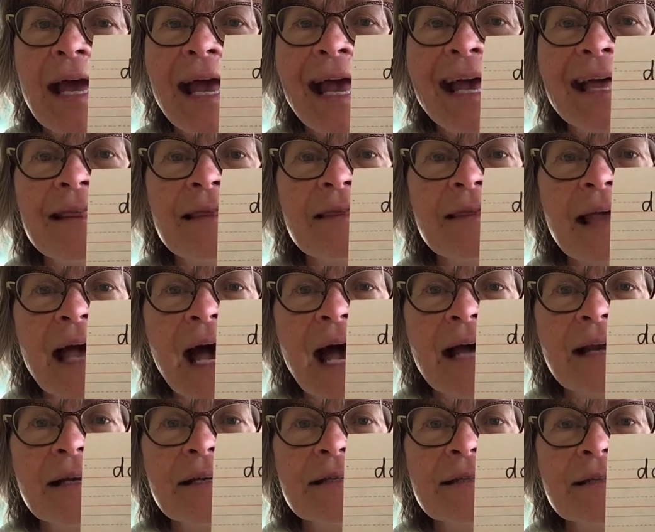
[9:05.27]
And
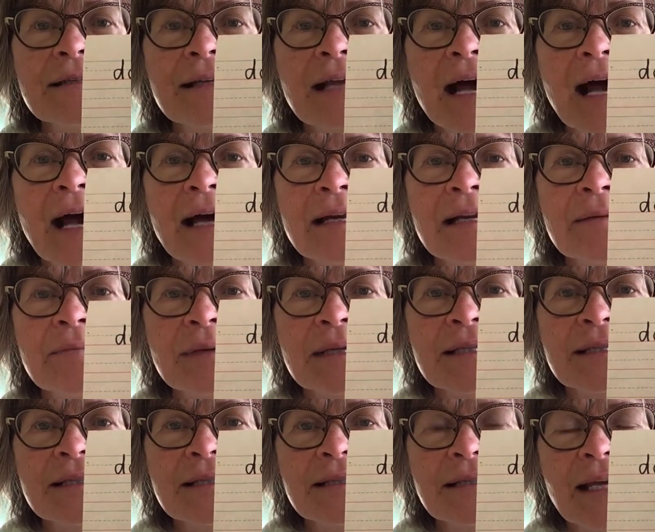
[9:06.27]
that is not a
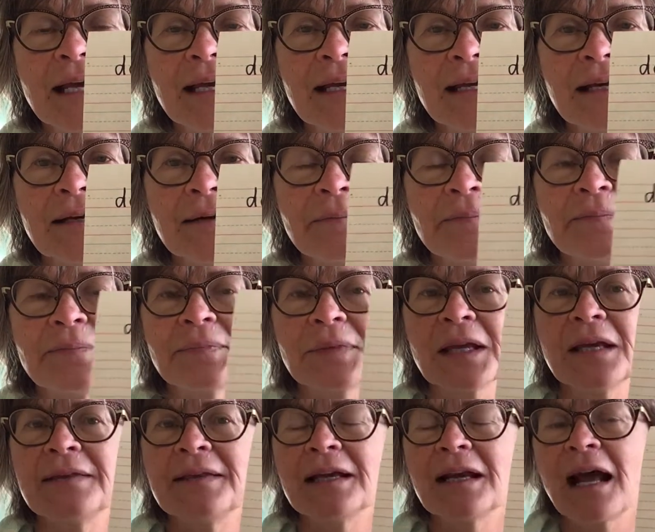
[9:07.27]
mistake
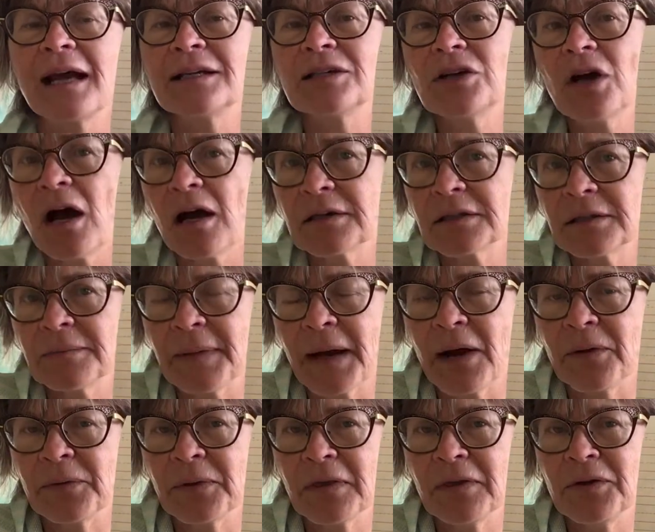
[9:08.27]
that I talked
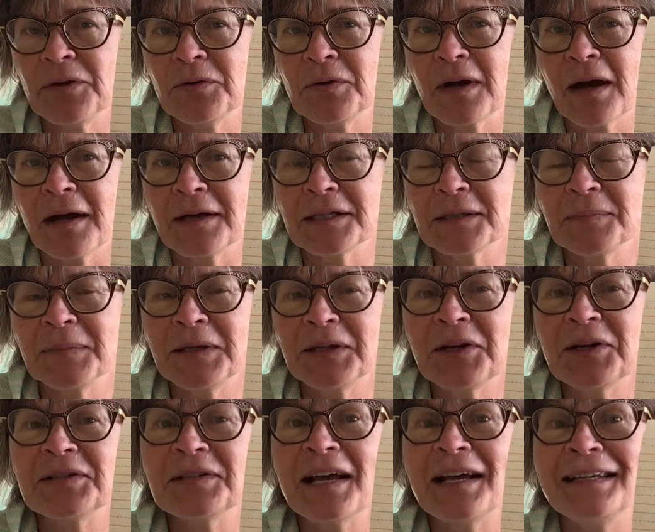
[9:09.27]
about with you guys,
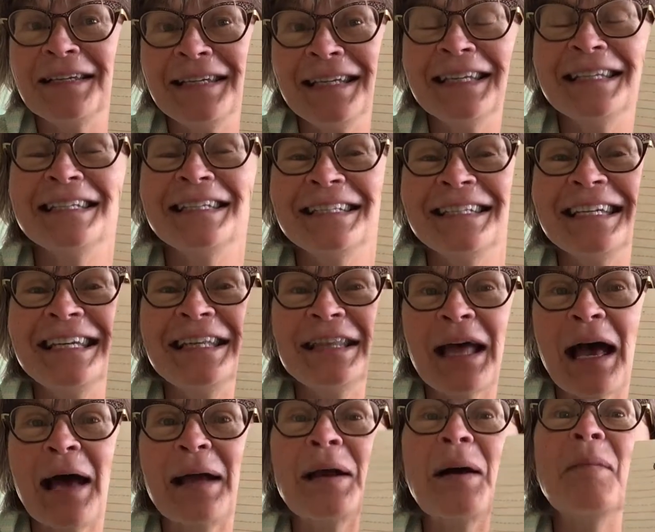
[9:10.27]
because I did see
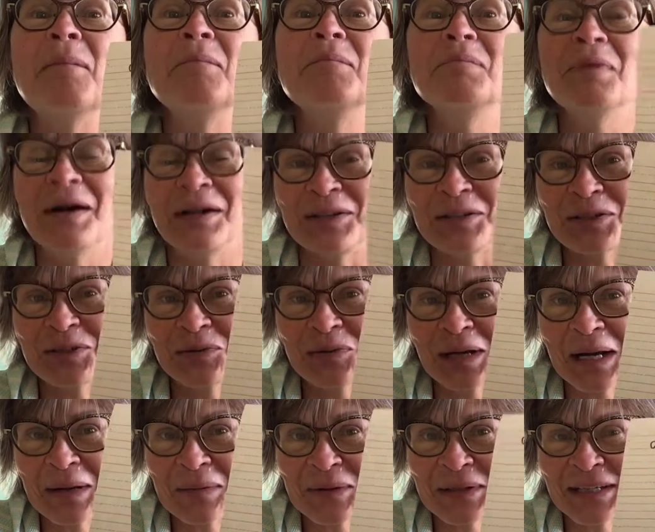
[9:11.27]
that a bunch when
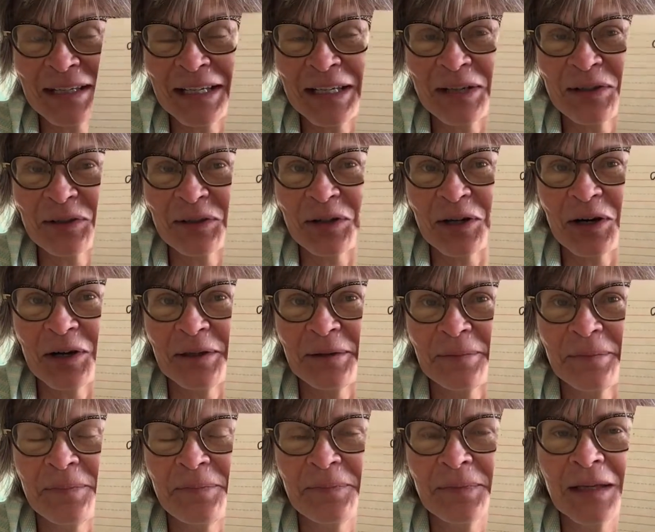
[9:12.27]
I was in
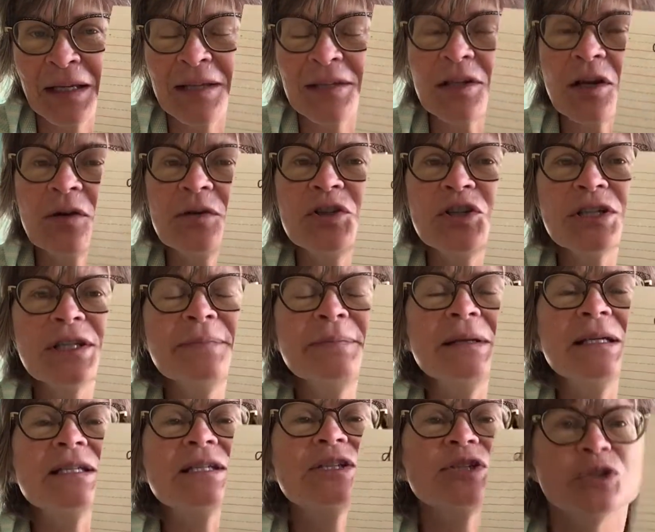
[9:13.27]
kindergarten. So just
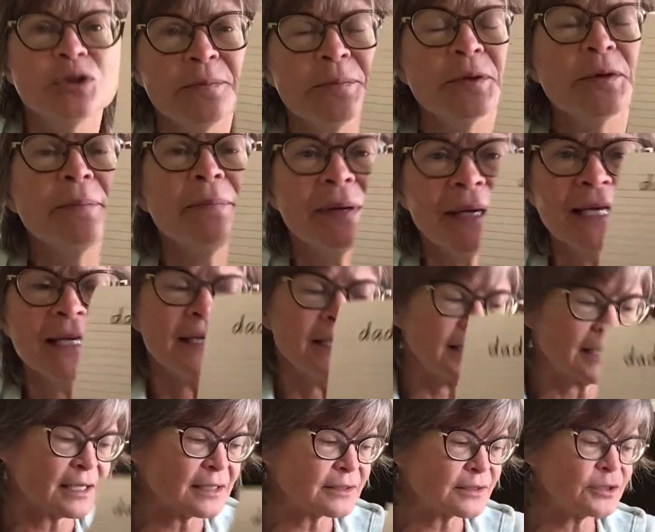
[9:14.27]
be super
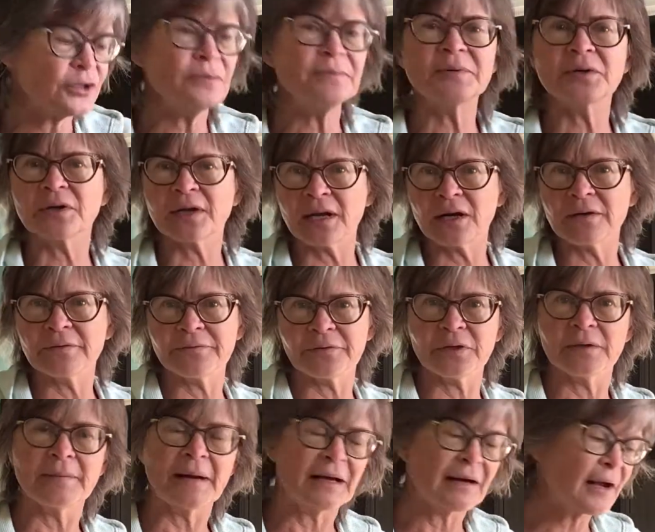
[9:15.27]
picky and super careful
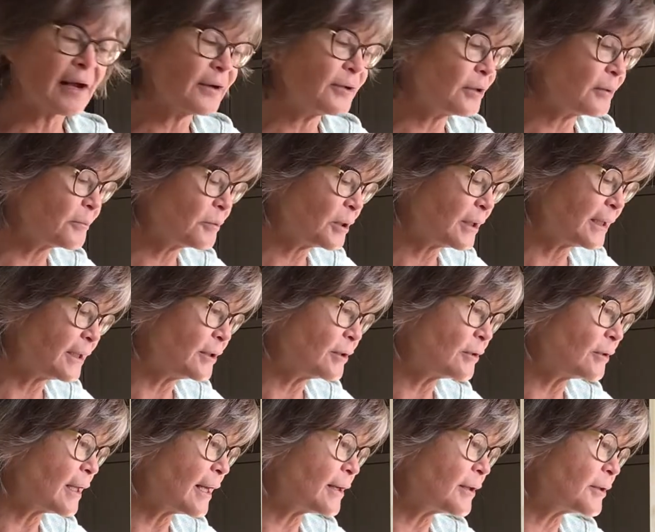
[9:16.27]
about how you're printing your
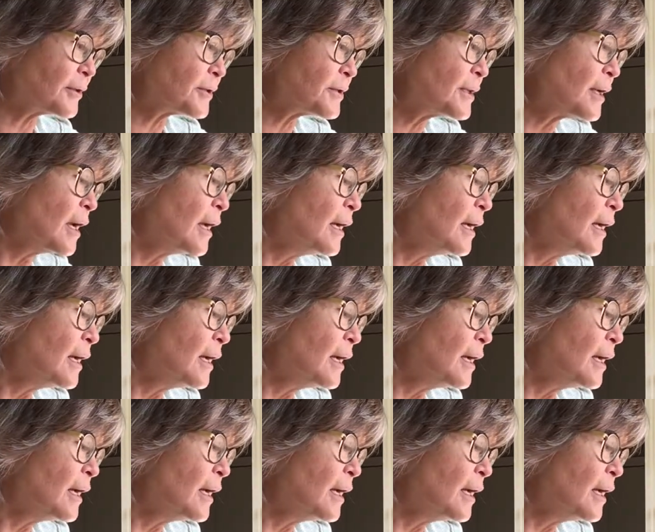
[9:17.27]
letters.